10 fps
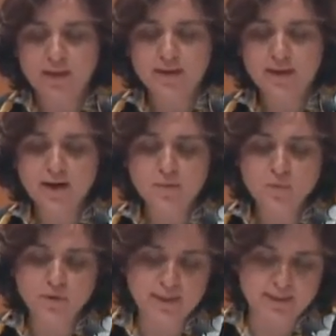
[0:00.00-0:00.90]
The
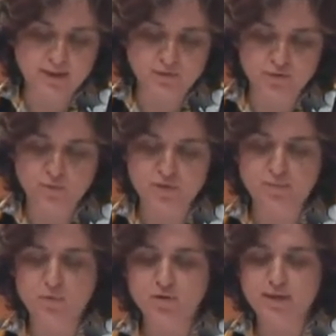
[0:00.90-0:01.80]
enharmonic genus was the
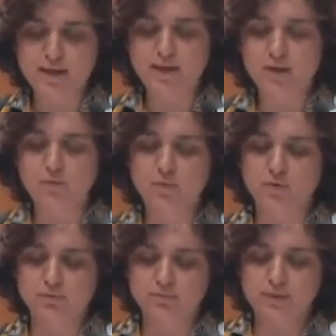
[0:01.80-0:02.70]
most technical of
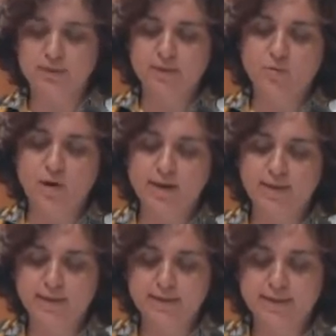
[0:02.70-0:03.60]
all. It required
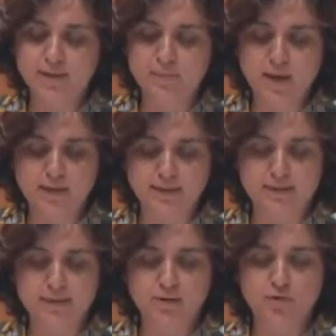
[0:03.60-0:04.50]
extended
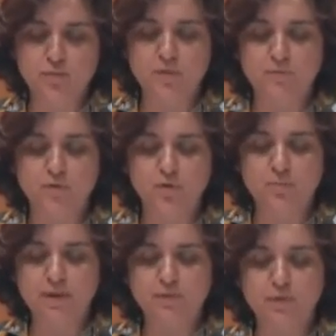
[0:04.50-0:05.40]
practice and was performed
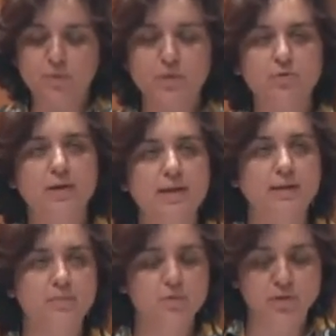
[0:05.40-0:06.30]
by few
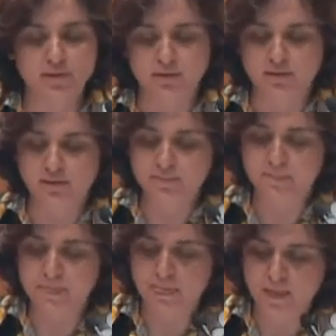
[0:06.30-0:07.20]
educated musicians.
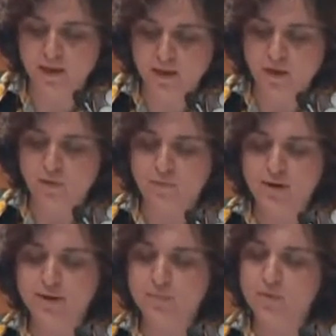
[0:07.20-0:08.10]

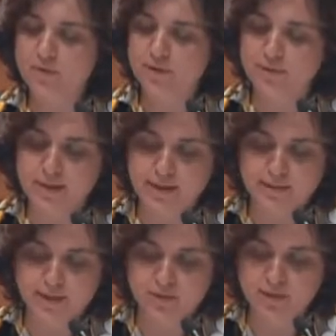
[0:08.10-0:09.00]
Furthermore, the Greek
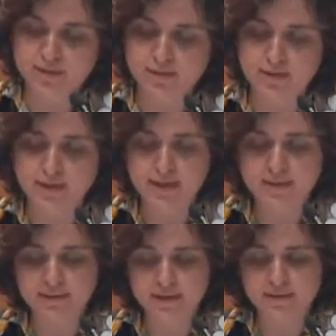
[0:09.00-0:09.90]
theorists arranged
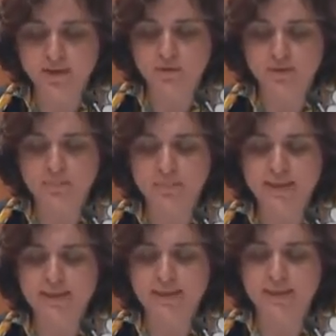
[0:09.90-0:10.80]
the tetrachords in
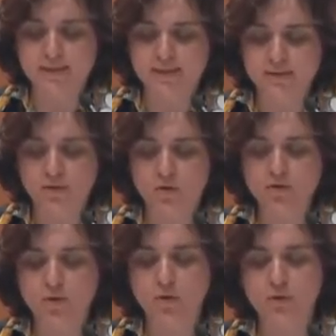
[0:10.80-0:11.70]
pitch keys, also
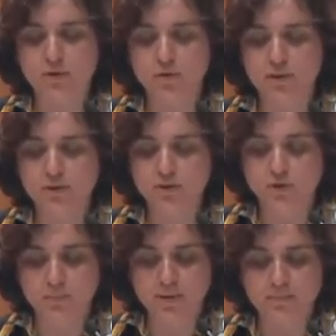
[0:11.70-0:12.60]
called toni,
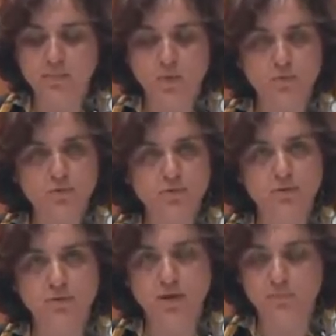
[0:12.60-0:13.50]
tropi, modes,
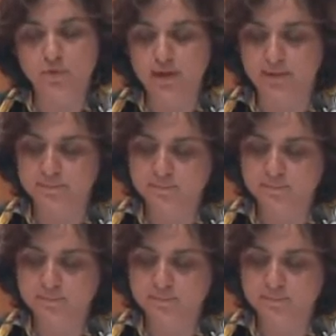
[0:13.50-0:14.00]
or harmonie.